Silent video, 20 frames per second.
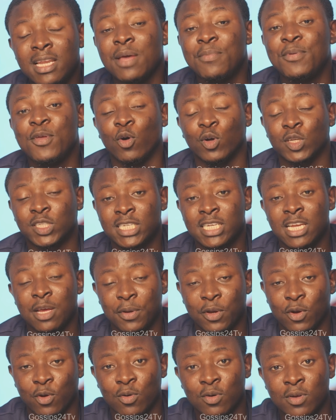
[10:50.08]
maybe or
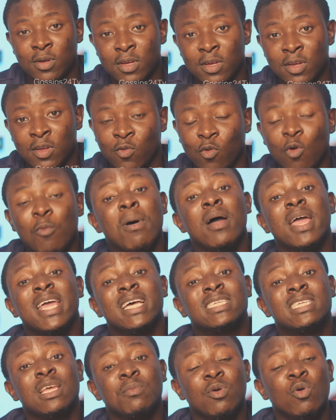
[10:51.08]
Chinebino,
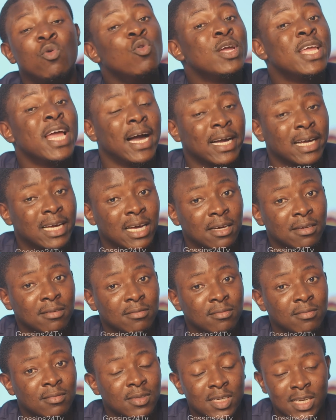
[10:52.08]
obey, yes, and who yanka,
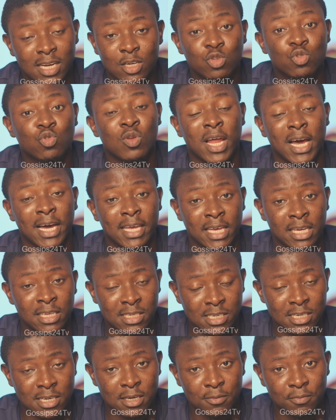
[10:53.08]
now sooner
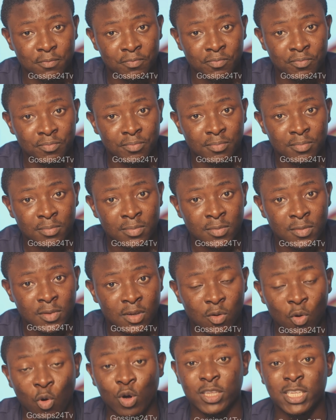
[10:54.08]
catch ye.
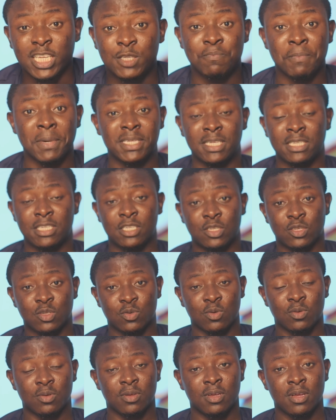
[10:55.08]
All these
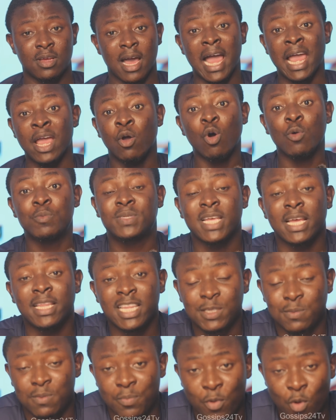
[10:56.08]
messages. I hope
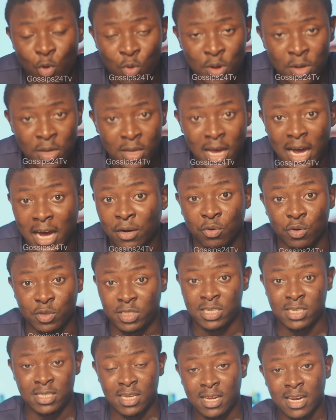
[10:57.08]
said these people are
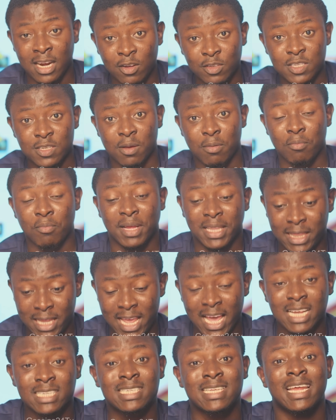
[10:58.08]
not chasing clout,
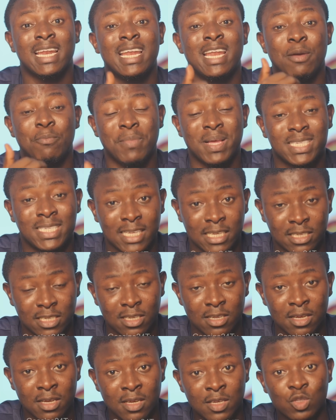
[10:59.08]
but they are sending a
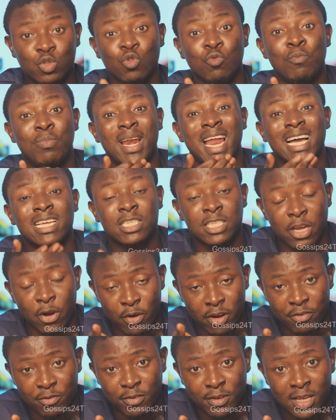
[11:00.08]
message to Black
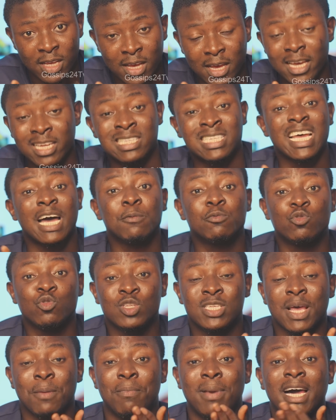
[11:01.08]
Sherif. It's up
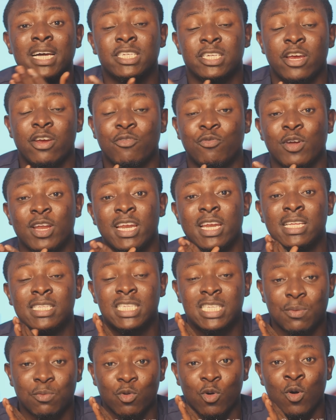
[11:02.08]
to say Black Sherif and
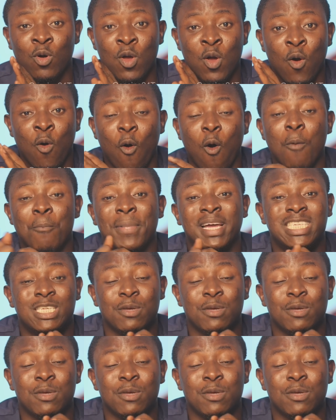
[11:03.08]
the team, no, or